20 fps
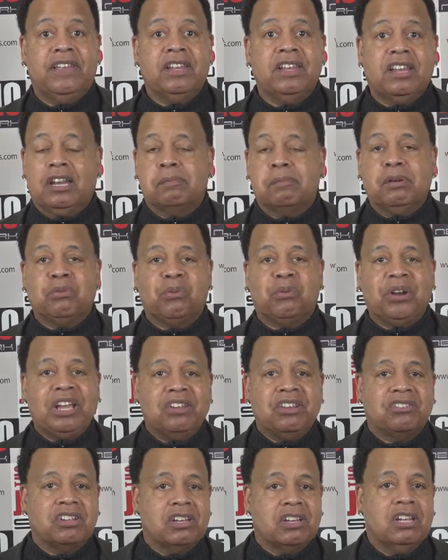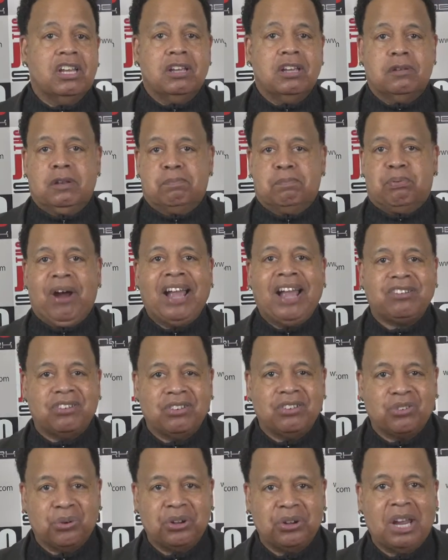that have been raising
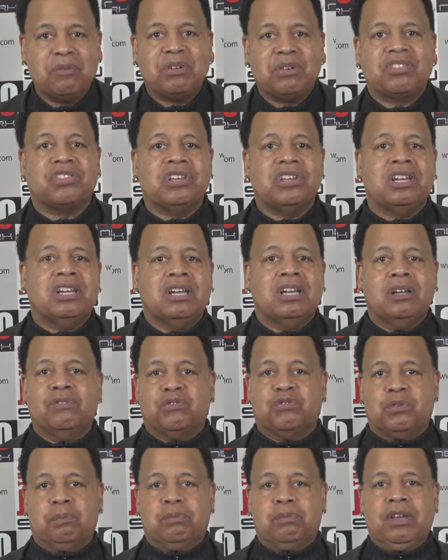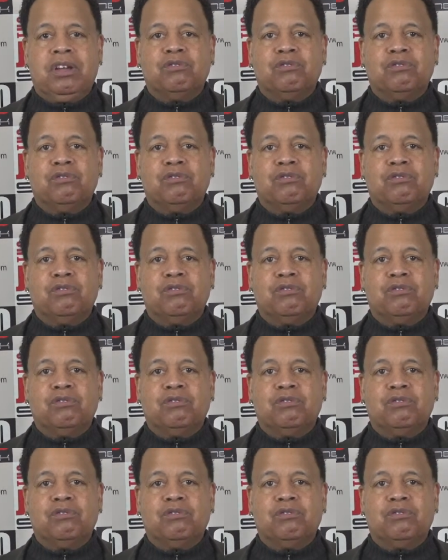prices on everything from